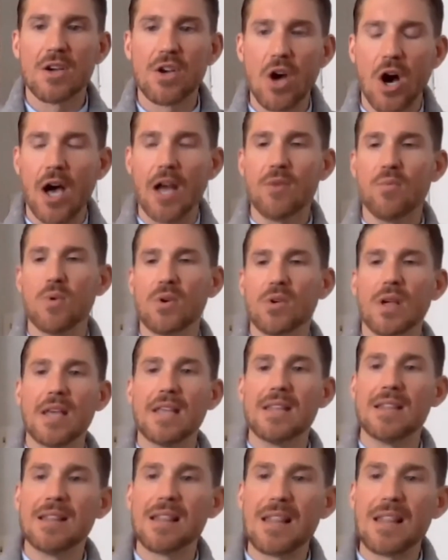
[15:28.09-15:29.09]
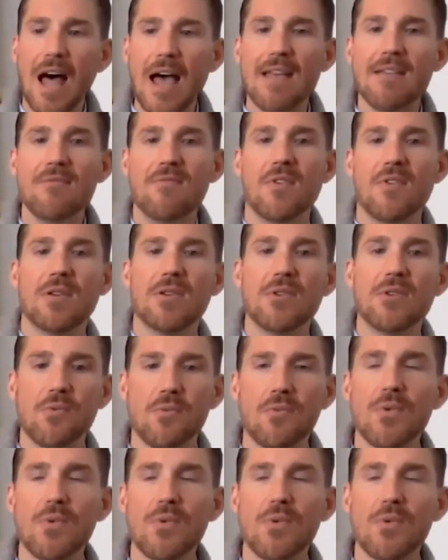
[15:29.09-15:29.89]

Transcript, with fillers: God will enliven,